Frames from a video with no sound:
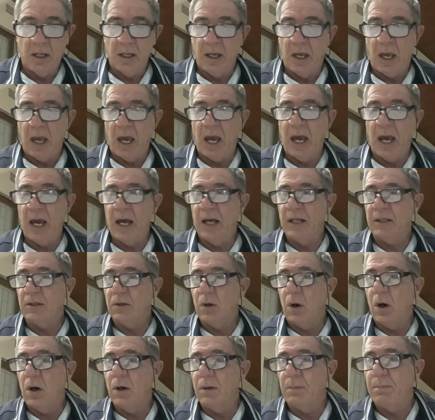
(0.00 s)
and
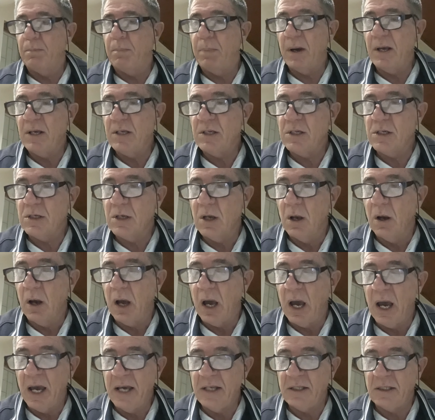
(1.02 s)
on page
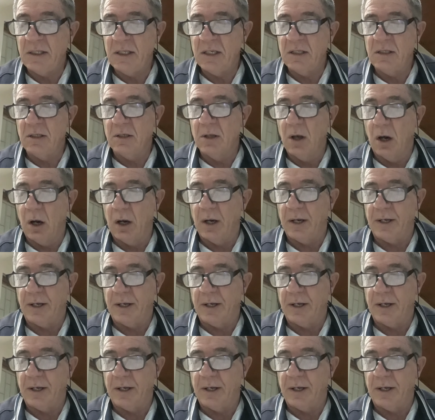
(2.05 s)
89,